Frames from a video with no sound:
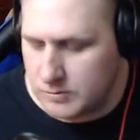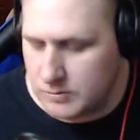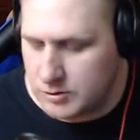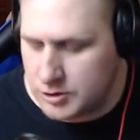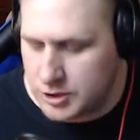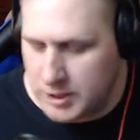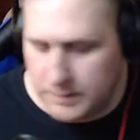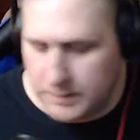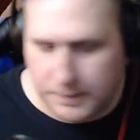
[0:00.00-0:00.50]

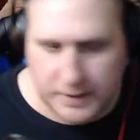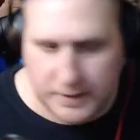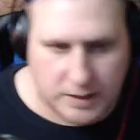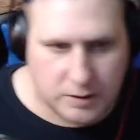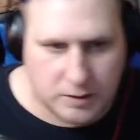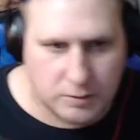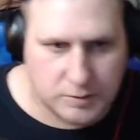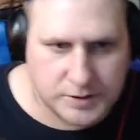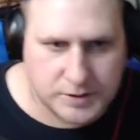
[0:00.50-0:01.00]

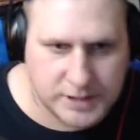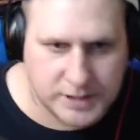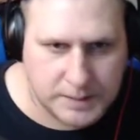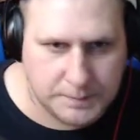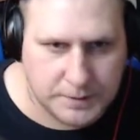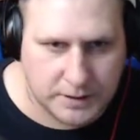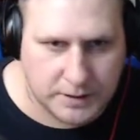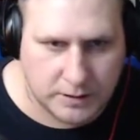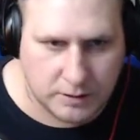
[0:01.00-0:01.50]
GPU and
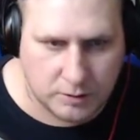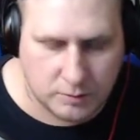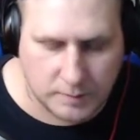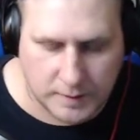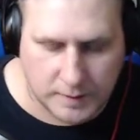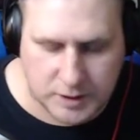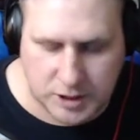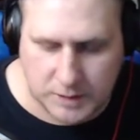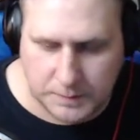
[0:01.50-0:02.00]
CPU.
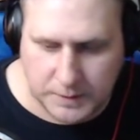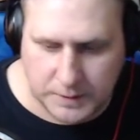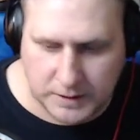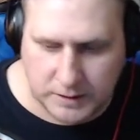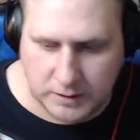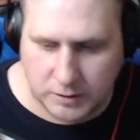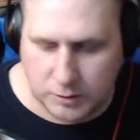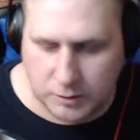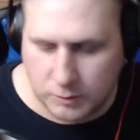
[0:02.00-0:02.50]
My
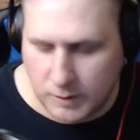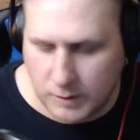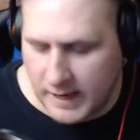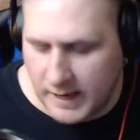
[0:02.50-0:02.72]
GPU, I